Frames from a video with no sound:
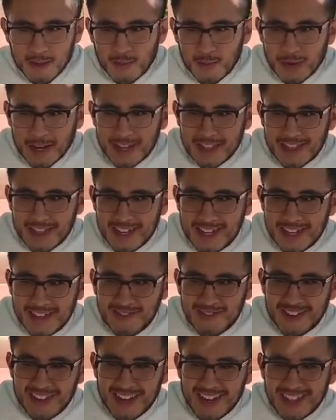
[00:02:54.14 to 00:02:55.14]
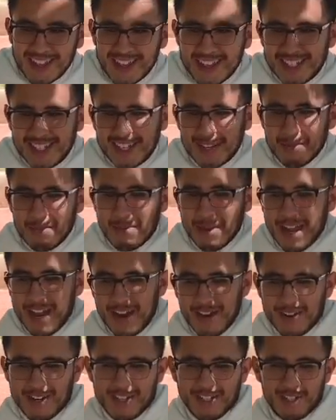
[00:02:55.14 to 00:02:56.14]
And when I think of it, I like to
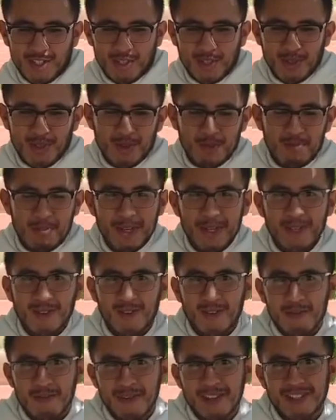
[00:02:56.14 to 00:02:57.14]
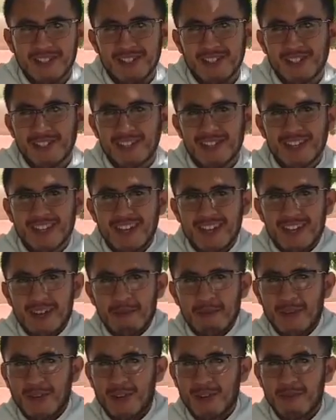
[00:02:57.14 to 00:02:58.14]
compare it to pilgrimage.
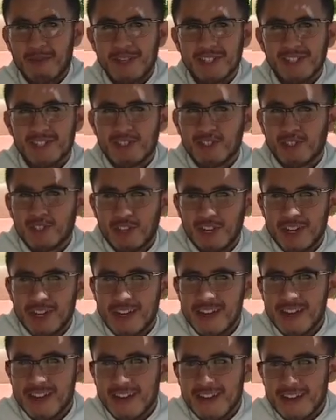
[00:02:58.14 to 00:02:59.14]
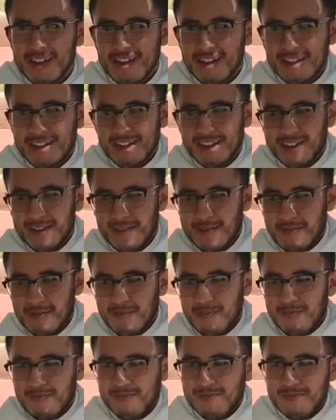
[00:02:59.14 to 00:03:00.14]
Pilgrimage is a journey,
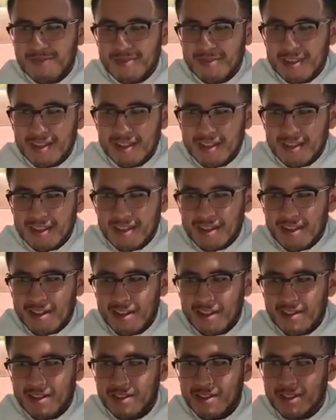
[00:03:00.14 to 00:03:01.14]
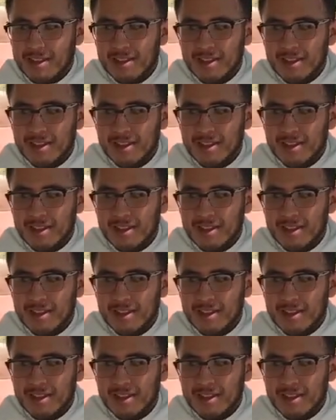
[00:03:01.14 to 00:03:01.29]
and the